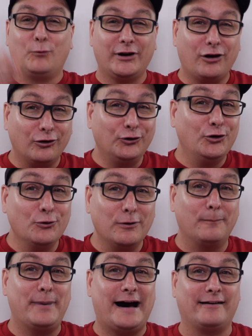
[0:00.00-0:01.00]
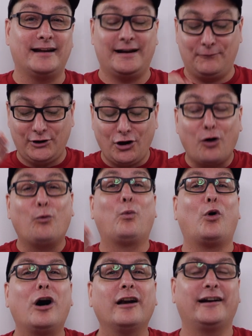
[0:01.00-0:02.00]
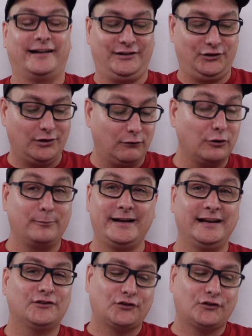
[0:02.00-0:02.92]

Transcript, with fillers: We all knew about it and we all wanted it, you know what I mean?